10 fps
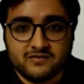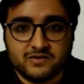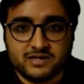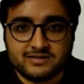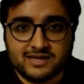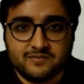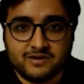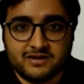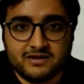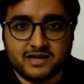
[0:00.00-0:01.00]
For
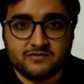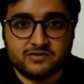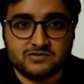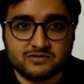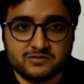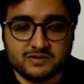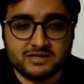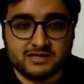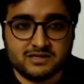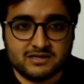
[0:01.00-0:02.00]
example, an iWatch would
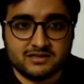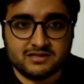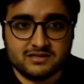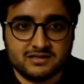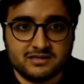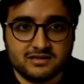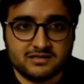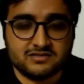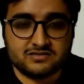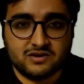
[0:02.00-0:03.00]
be in
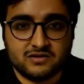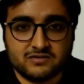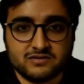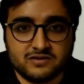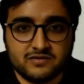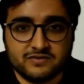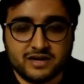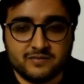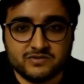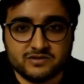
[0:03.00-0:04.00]
the stock of
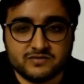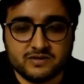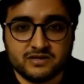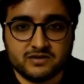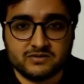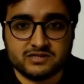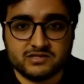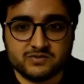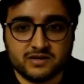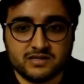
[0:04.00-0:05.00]
Amazon warehouse,
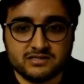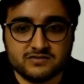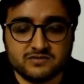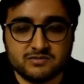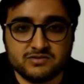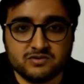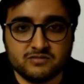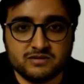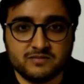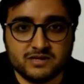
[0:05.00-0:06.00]
as well as it would be
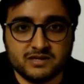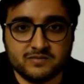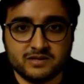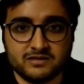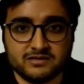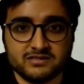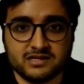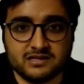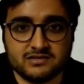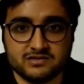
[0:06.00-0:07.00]
sold by multiple other
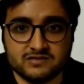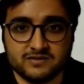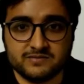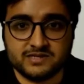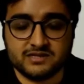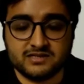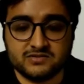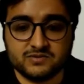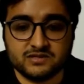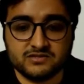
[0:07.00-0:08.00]
sellers on the website
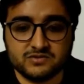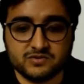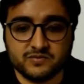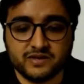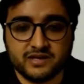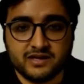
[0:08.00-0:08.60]
as well. So